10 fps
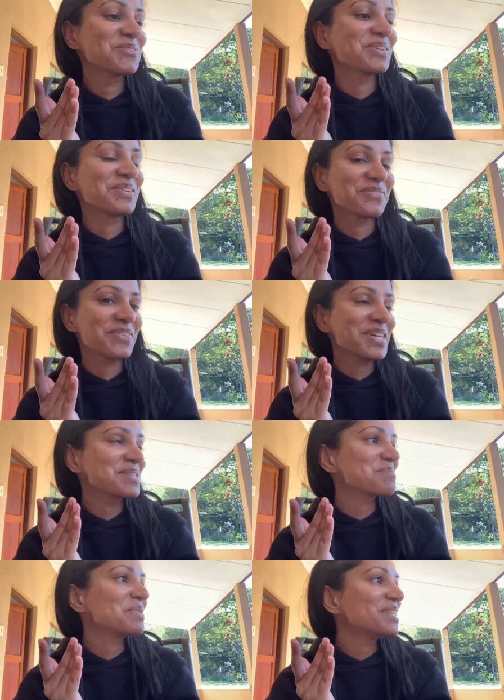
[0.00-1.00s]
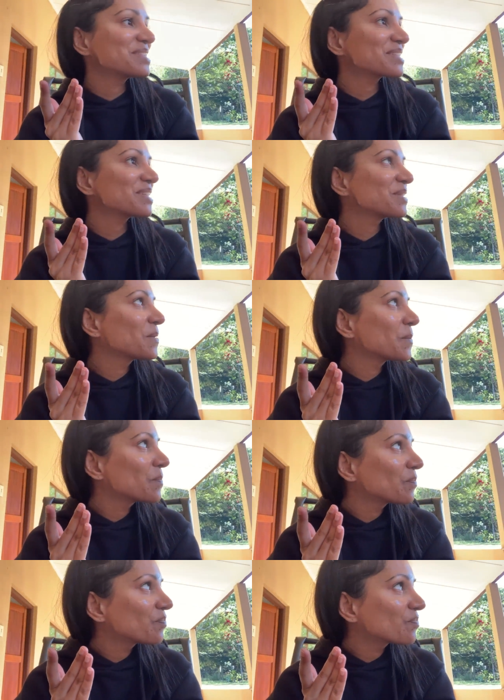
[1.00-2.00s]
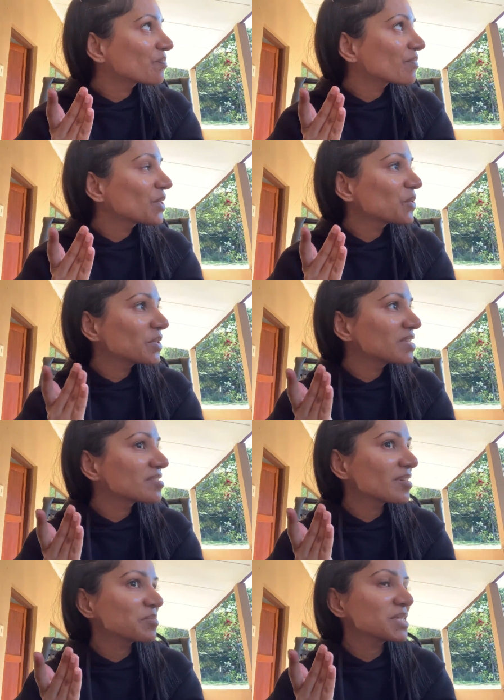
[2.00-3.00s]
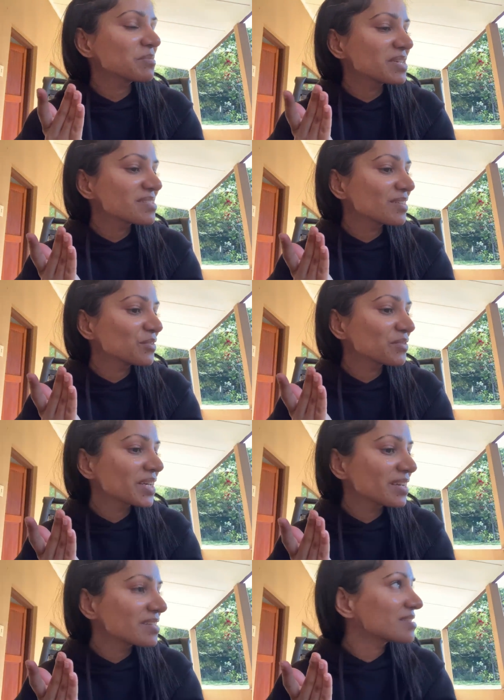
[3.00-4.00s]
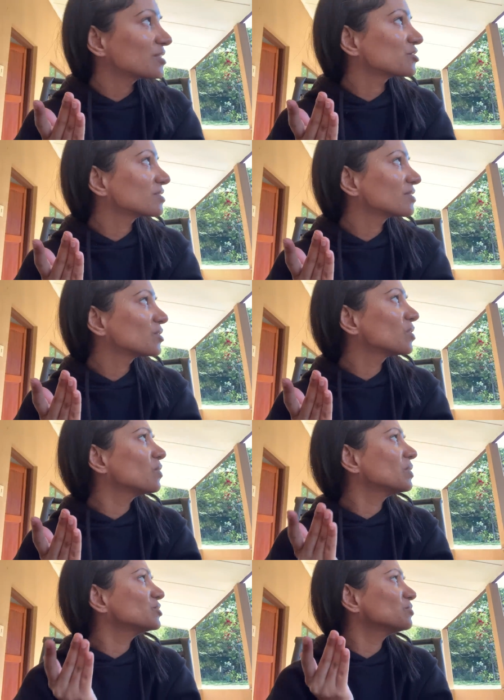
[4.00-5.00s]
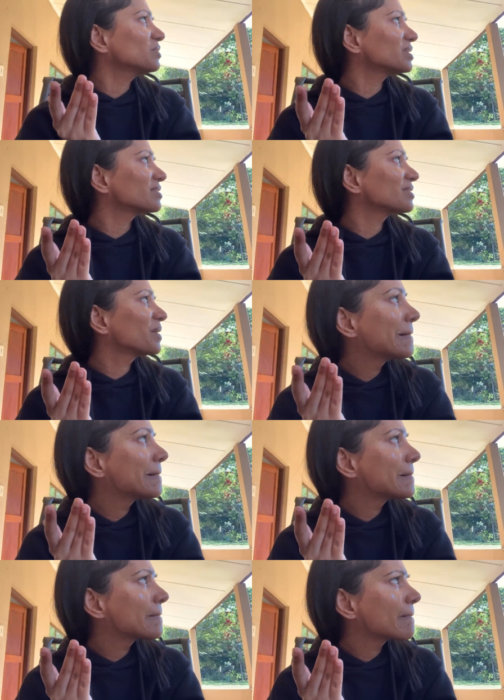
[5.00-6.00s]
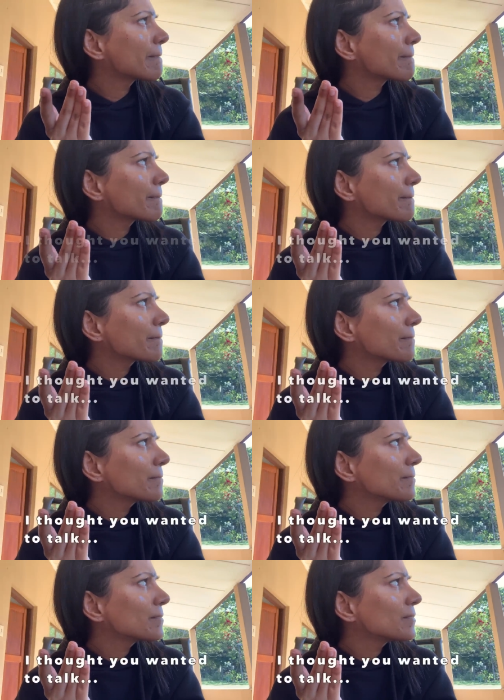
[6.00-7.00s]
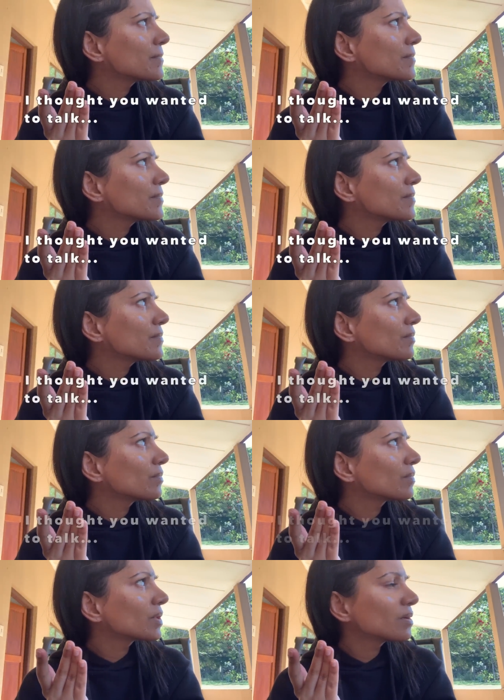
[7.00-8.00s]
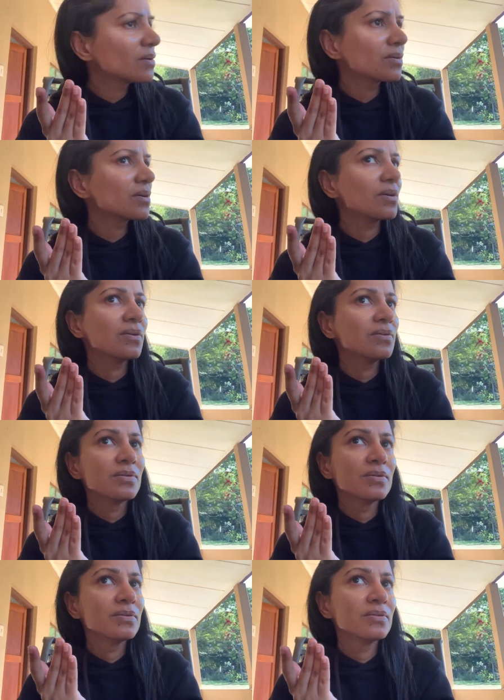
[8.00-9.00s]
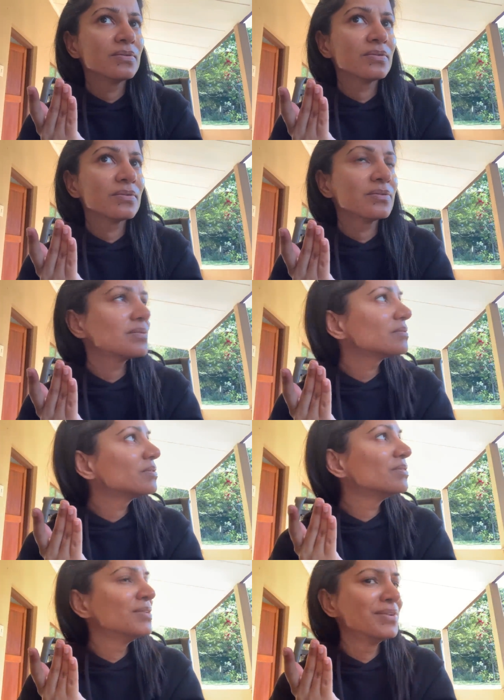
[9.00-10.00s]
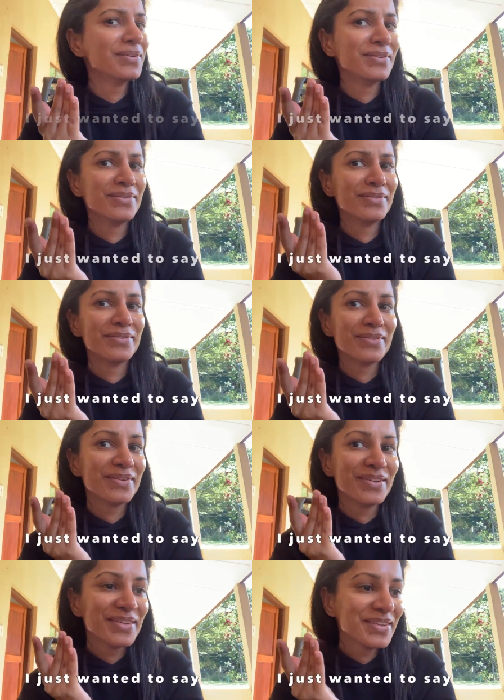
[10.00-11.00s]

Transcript: doing a face mask. You were interrupting my self-care oh, session. No, what do you want? Just that's what you wanted to talk. Oh, no. No, okay. I just wanted to